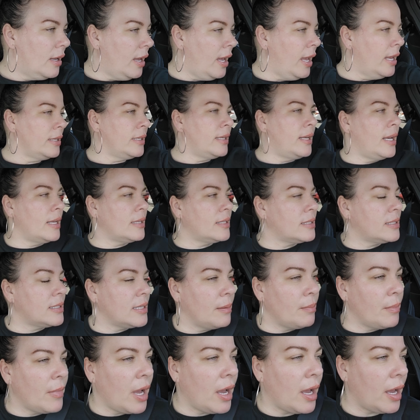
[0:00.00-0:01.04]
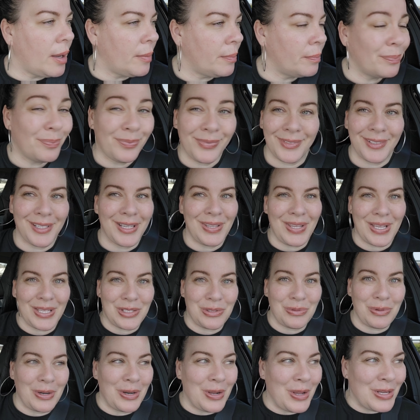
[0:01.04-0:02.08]
and get some, um,
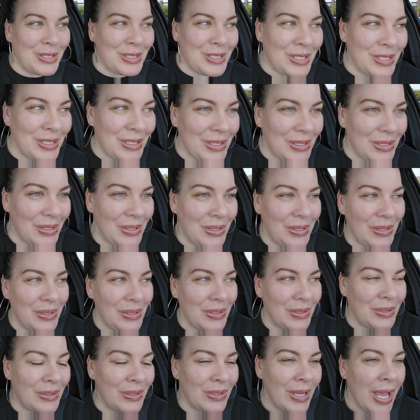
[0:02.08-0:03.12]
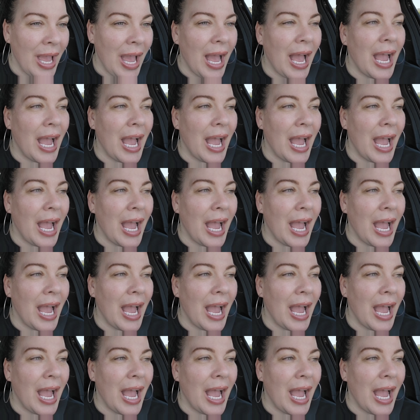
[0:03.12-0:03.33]
that's what I'll do.